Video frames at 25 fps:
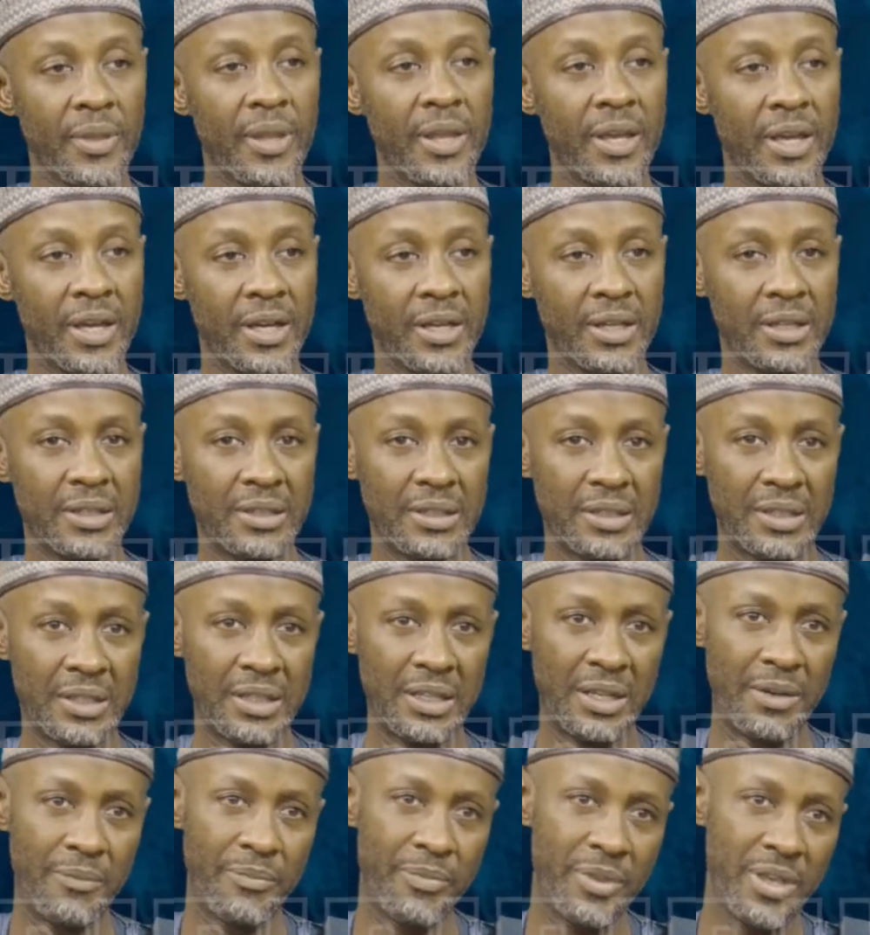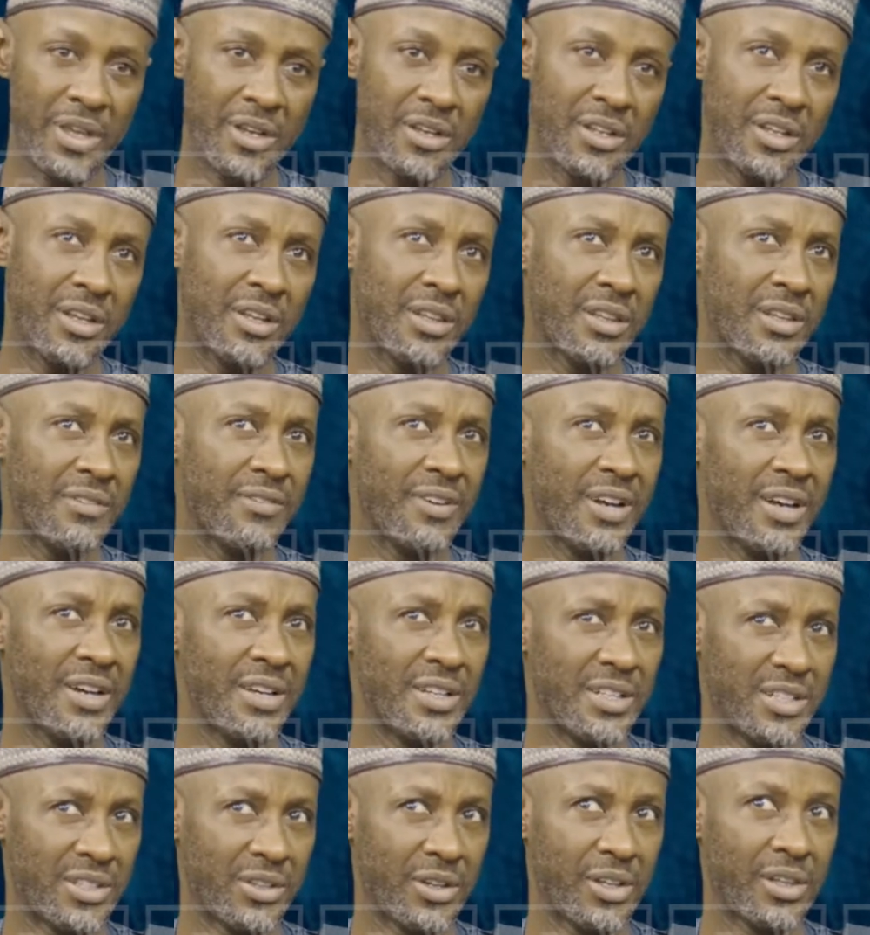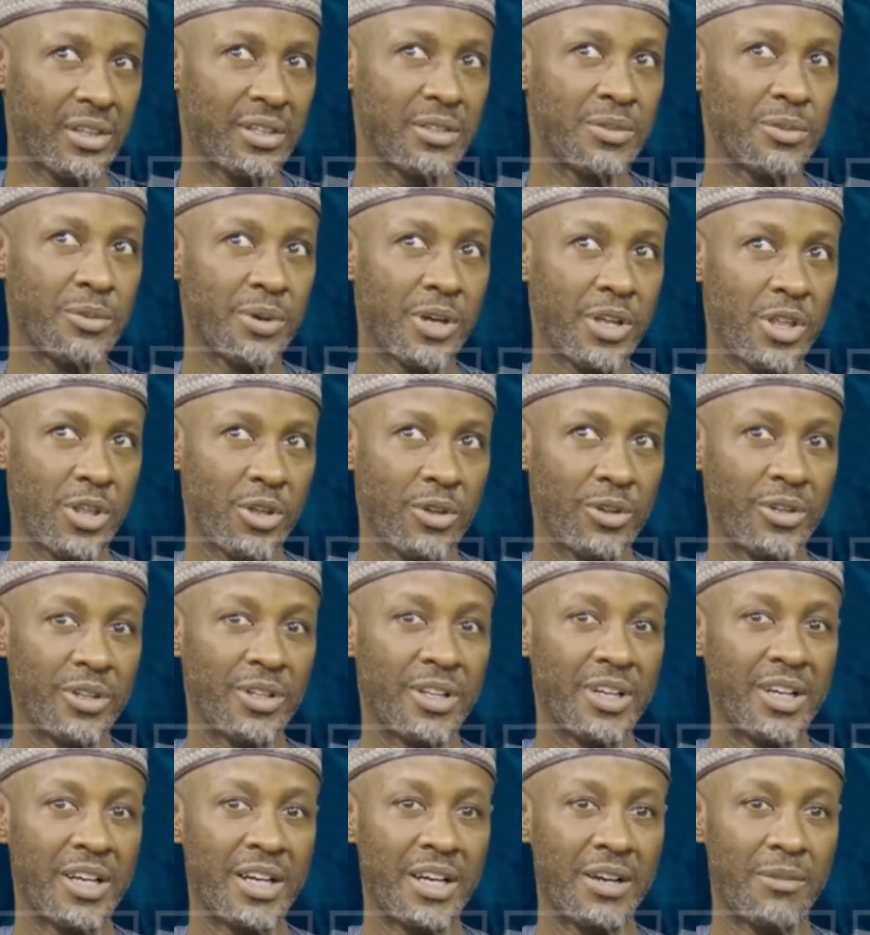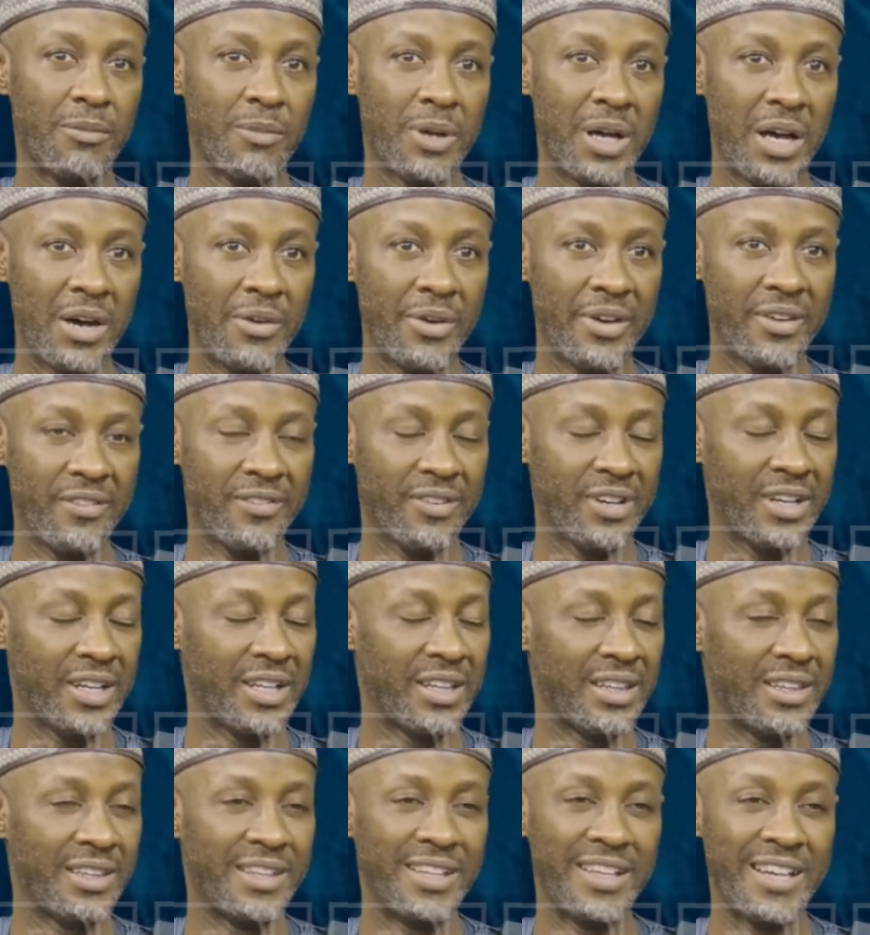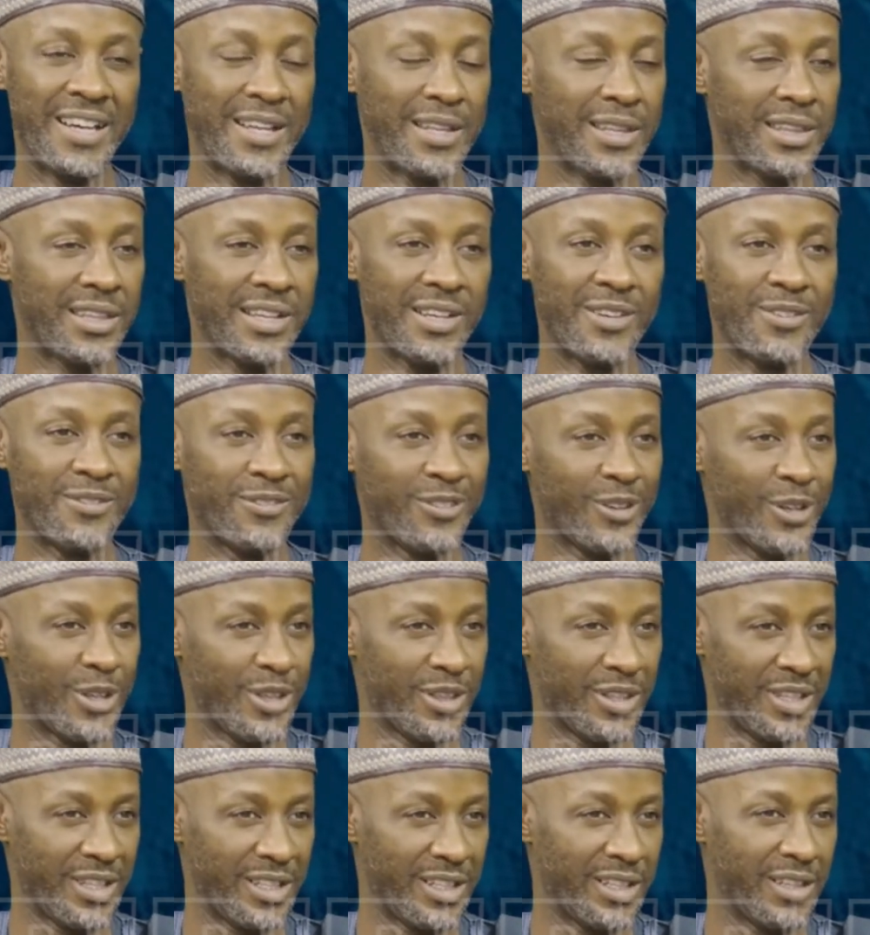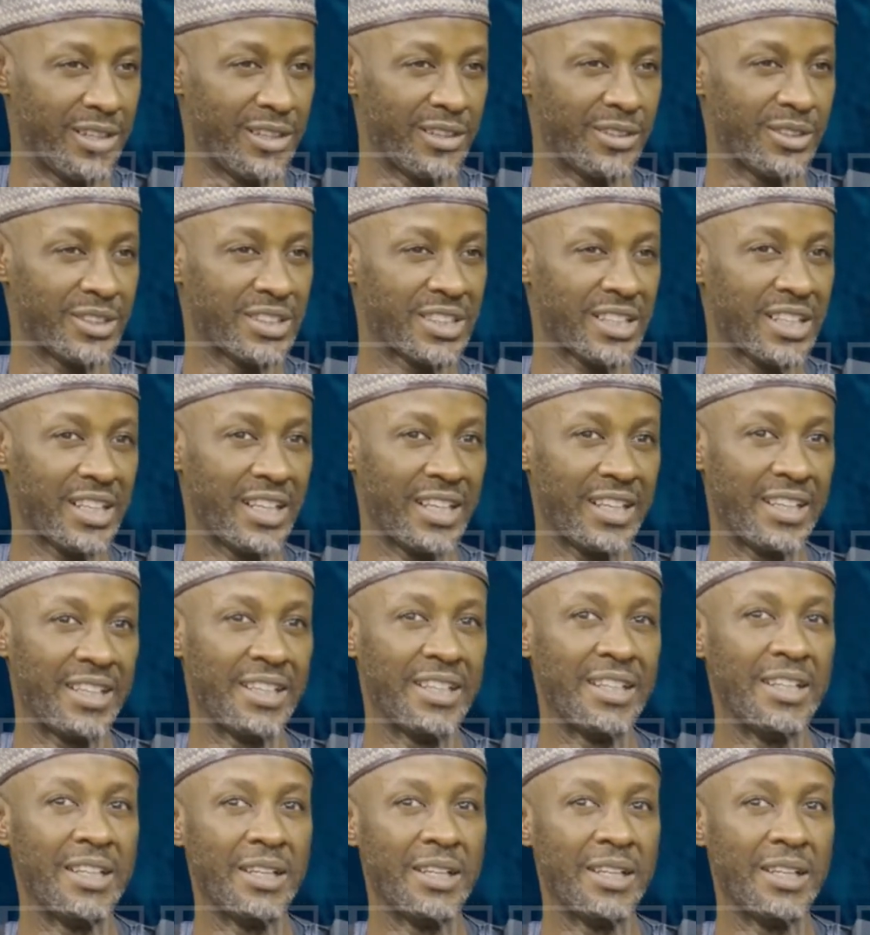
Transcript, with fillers: Yeah, um, it, it's a very interesting question. Um, mm. However, the answer, unfortunately, is not clear.